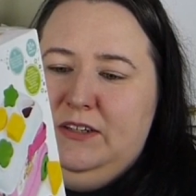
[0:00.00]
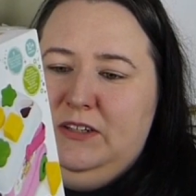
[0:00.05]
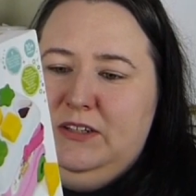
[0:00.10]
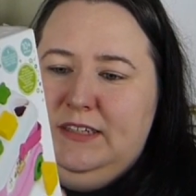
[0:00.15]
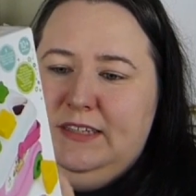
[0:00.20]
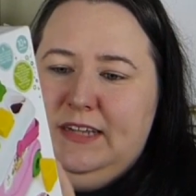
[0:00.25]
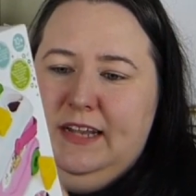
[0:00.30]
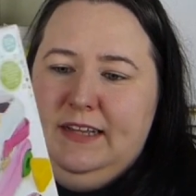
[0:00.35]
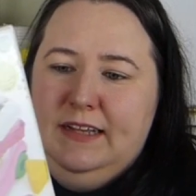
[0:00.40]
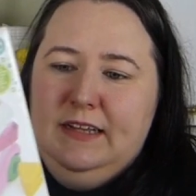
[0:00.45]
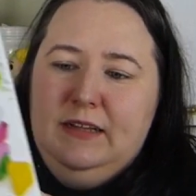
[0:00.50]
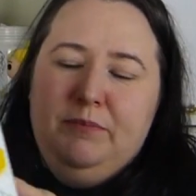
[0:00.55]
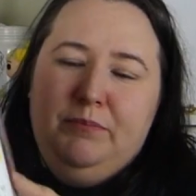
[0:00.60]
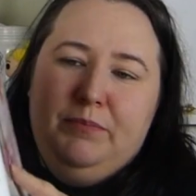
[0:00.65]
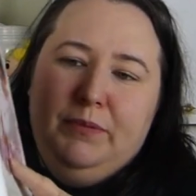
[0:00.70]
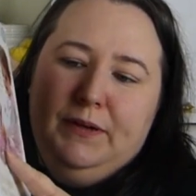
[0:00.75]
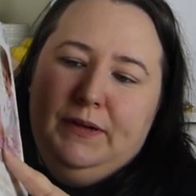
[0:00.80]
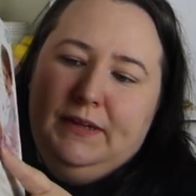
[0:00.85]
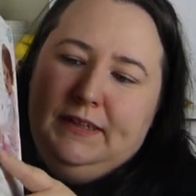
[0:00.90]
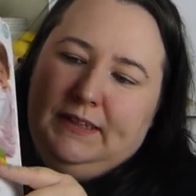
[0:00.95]
it's just a little
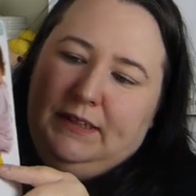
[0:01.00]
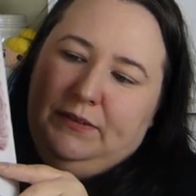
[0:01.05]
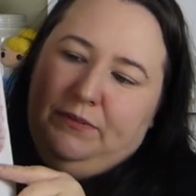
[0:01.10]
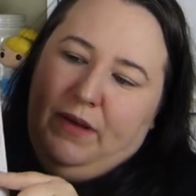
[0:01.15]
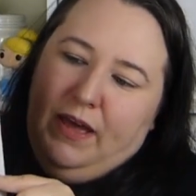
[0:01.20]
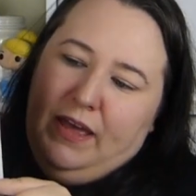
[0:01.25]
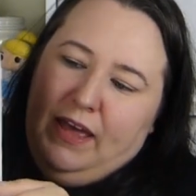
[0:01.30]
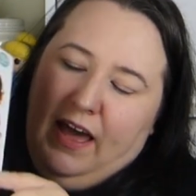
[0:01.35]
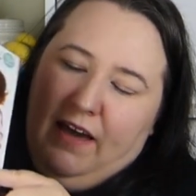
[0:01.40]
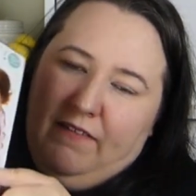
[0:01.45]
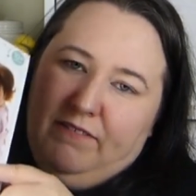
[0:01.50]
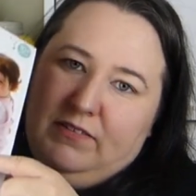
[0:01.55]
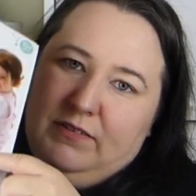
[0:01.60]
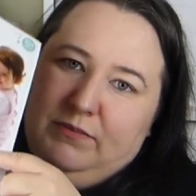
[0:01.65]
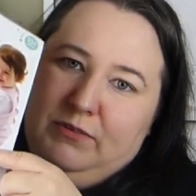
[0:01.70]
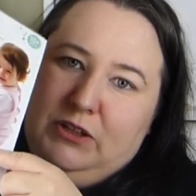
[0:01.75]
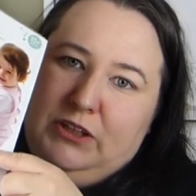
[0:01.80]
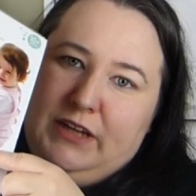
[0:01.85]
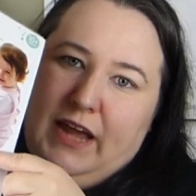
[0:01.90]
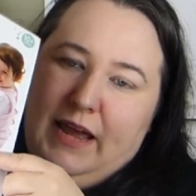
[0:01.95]
bus where you have
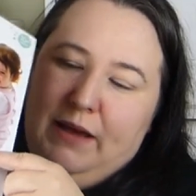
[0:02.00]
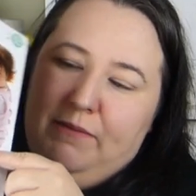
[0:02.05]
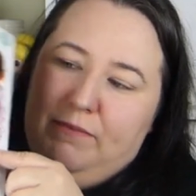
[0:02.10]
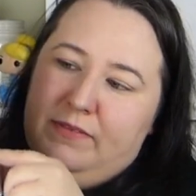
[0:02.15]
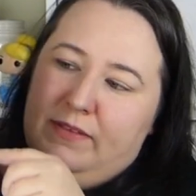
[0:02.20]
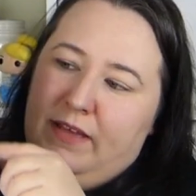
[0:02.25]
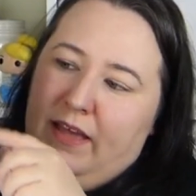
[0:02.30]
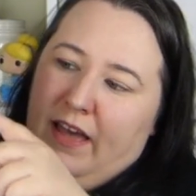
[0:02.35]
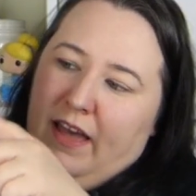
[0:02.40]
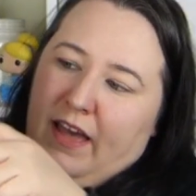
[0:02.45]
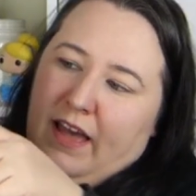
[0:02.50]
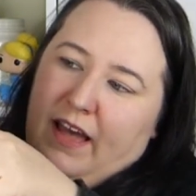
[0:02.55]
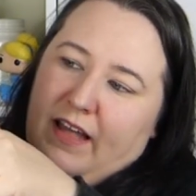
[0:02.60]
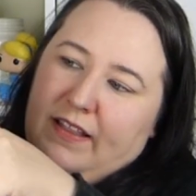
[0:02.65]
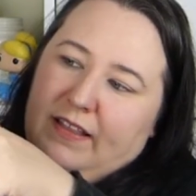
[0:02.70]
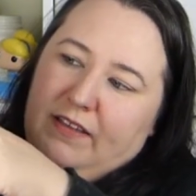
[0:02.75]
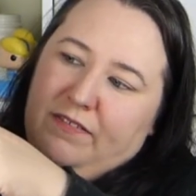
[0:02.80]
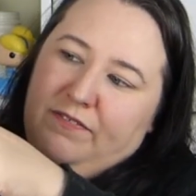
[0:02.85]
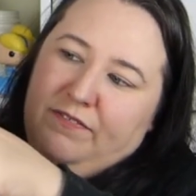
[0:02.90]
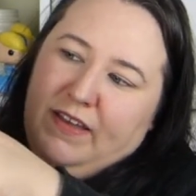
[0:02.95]
some shapes
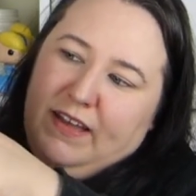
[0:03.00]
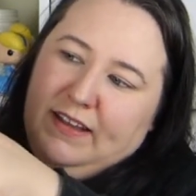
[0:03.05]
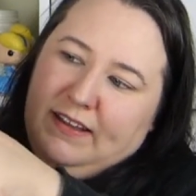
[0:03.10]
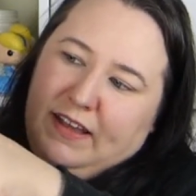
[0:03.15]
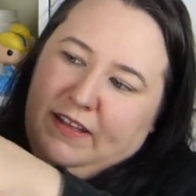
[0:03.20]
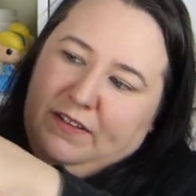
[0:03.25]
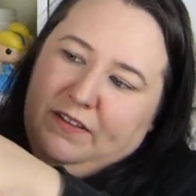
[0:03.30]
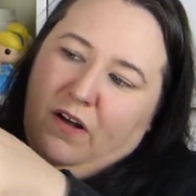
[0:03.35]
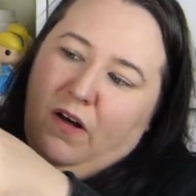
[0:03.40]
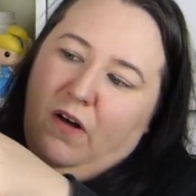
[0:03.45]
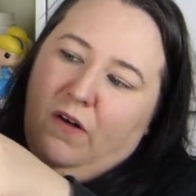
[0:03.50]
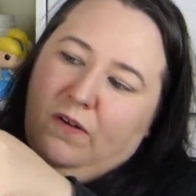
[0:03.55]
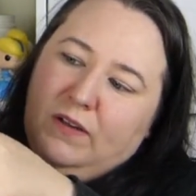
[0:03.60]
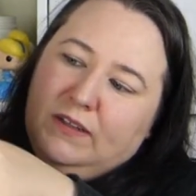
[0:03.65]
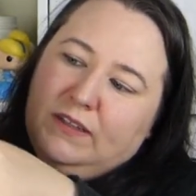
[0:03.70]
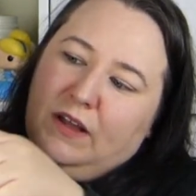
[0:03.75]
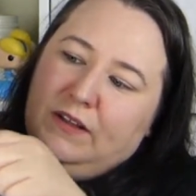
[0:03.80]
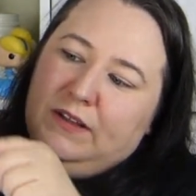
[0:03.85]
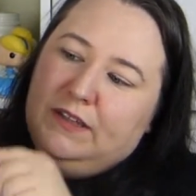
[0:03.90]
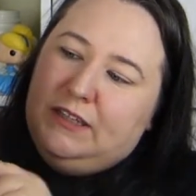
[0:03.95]
and they fit in the
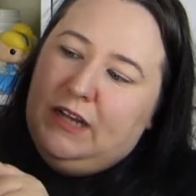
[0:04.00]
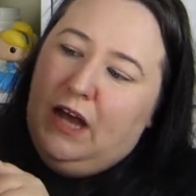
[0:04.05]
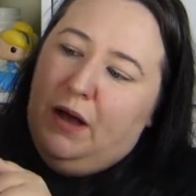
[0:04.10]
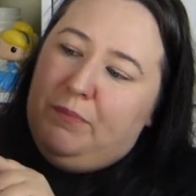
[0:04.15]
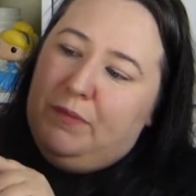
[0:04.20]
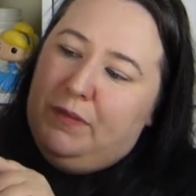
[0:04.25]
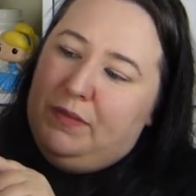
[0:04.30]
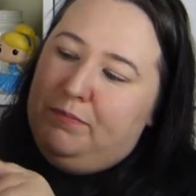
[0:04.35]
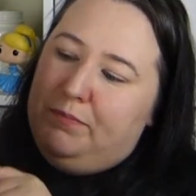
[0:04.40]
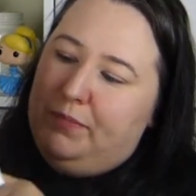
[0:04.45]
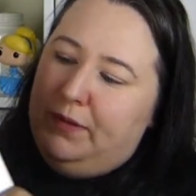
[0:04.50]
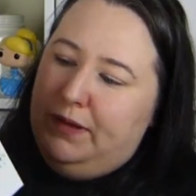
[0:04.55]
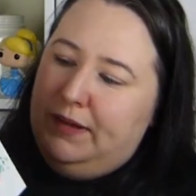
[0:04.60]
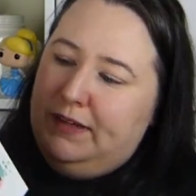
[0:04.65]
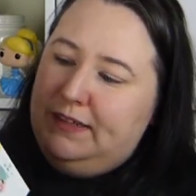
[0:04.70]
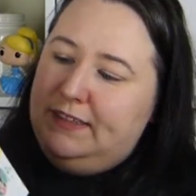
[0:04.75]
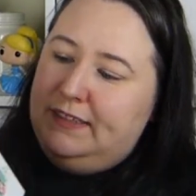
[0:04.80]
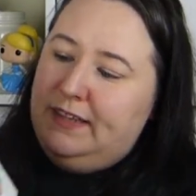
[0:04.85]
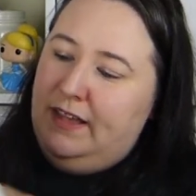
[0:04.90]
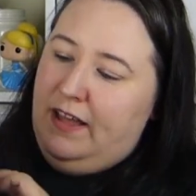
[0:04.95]
holes on the top of the
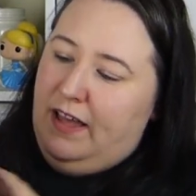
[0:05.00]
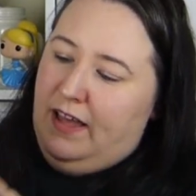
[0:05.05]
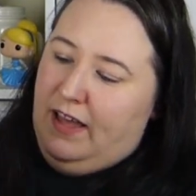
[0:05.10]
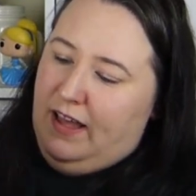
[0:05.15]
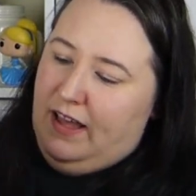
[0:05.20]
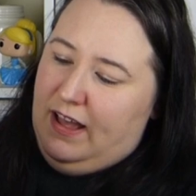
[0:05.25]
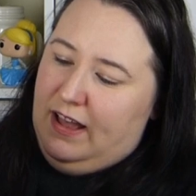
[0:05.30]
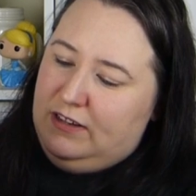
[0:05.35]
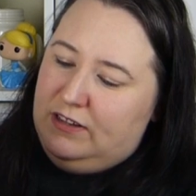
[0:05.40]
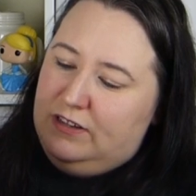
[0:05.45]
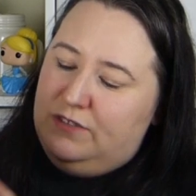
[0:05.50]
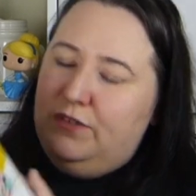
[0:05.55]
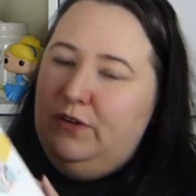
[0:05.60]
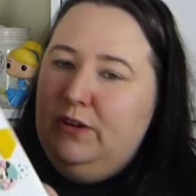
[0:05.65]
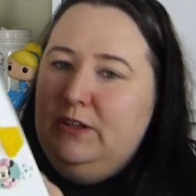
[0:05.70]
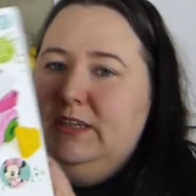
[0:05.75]
bus. I just